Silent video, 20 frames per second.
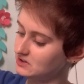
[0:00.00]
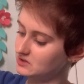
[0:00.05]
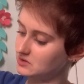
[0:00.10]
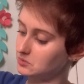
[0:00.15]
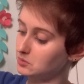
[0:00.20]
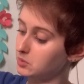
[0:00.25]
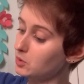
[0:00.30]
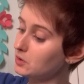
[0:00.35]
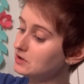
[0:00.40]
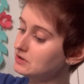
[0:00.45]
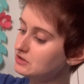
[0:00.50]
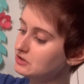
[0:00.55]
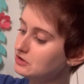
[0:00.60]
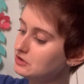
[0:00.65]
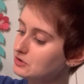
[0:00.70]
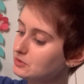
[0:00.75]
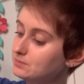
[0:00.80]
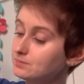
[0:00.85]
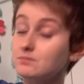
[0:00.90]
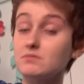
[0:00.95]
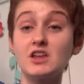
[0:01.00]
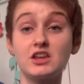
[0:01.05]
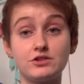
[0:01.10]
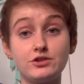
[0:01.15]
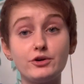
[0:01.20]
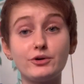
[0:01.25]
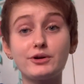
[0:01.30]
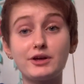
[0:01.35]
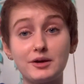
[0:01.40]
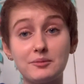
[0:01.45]
is important to you,
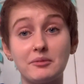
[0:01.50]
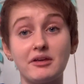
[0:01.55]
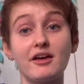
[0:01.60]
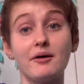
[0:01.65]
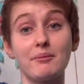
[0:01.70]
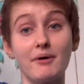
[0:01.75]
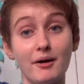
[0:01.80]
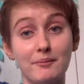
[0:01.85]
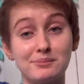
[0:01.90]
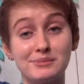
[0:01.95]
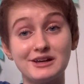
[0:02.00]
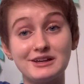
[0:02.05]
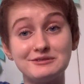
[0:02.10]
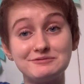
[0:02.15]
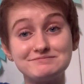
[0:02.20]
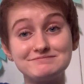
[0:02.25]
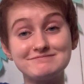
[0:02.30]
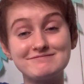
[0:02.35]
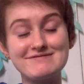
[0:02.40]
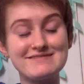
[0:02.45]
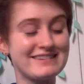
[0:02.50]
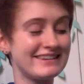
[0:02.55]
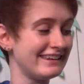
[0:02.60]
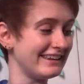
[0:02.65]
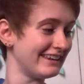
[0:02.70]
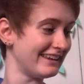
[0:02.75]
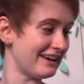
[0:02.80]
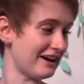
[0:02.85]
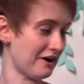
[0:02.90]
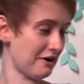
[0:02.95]
you'll get me a puppy.
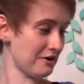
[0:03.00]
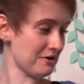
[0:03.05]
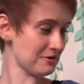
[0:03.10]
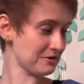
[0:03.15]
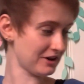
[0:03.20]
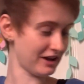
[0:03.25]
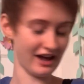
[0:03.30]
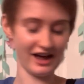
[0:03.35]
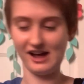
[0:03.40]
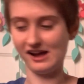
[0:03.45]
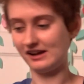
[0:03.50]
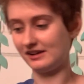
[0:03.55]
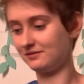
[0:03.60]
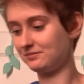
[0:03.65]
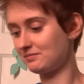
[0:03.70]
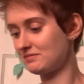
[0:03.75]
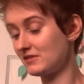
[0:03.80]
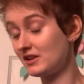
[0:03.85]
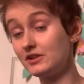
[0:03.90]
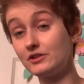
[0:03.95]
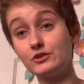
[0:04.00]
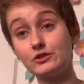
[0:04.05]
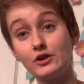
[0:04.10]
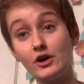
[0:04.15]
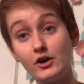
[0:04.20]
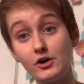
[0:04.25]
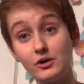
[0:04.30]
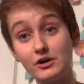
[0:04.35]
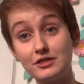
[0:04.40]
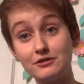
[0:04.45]
Okay,
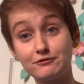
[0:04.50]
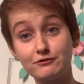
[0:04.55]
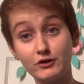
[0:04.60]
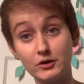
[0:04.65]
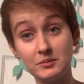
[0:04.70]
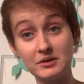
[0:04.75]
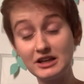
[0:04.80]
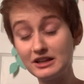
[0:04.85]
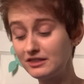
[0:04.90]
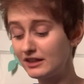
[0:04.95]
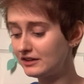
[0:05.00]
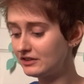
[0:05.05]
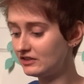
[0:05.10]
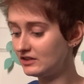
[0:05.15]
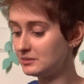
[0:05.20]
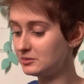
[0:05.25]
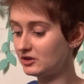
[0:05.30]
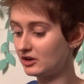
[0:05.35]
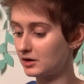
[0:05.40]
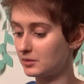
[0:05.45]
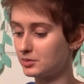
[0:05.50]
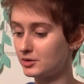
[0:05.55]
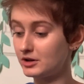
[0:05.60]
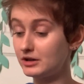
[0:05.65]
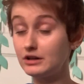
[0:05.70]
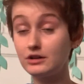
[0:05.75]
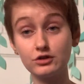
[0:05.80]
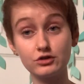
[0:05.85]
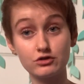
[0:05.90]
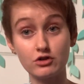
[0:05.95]
so for me, that seems like a
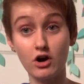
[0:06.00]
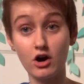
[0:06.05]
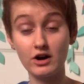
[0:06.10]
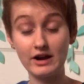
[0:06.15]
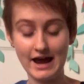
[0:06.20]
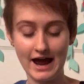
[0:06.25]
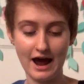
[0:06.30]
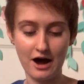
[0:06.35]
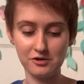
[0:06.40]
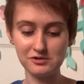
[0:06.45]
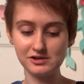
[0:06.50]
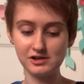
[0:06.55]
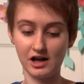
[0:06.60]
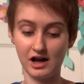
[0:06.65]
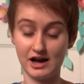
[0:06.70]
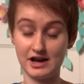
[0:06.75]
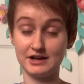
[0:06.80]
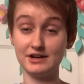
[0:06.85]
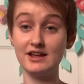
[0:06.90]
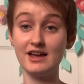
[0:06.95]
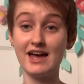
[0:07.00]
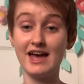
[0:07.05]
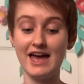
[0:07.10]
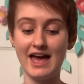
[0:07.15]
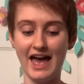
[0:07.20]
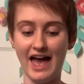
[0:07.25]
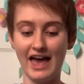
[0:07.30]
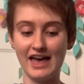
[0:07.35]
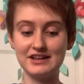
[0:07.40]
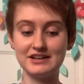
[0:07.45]
pretty strong outline.
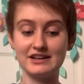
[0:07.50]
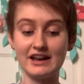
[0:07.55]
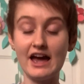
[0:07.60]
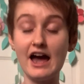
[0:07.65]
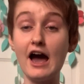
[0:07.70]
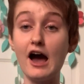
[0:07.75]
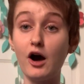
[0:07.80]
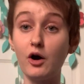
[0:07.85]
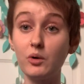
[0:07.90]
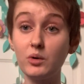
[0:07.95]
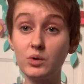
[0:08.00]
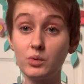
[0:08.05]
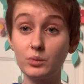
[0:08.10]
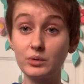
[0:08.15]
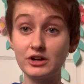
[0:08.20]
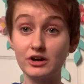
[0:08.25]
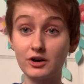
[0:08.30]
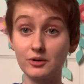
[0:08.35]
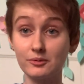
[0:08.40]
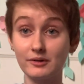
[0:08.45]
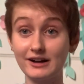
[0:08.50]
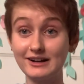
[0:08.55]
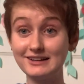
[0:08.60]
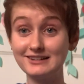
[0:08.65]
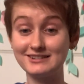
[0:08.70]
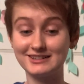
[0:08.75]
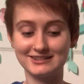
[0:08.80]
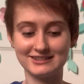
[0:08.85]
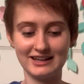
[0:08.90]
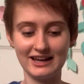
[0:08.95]
And now we are ready
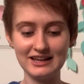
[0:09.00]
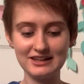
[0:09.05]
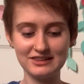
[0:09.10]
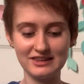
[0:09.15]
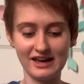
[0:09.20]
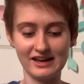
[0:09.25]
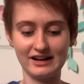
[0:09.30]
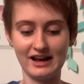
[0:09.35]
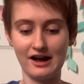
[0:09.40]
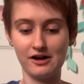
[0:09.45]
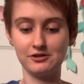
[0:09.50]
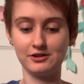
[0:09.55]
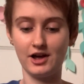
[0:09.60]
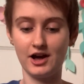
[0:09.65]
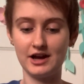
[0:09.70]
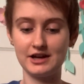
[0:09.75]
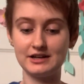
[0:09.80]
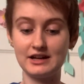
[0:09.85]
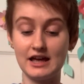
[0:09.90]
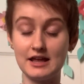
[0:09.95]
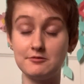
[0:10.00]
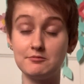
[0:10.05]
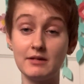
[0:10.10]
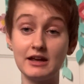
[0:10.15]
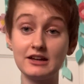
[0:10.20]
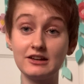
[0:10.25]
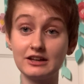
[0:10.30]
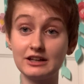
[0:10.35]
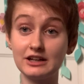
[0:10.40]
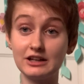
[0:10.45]
to take that outline and
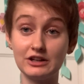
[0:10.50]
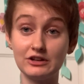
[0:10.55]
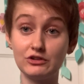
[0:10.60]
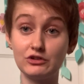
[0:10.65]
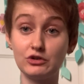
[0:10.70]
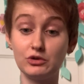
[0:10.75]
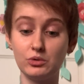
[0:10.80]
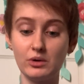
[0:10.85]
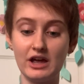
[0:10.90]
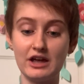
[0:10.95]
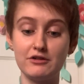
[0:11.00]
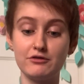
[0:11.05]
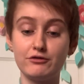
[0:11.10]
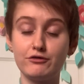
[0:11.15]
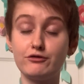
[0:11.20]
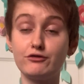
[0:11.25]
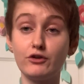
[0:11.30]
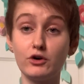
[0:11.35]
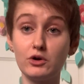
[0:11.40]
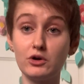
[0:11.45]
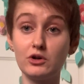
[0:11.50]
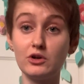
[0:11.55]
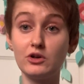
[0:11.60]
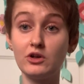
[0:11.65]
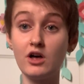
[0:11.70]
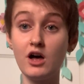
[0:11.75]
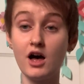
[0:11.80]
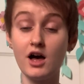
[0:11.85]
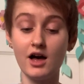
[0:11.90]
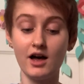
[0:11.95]
make it into a
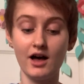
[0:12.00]
full-blown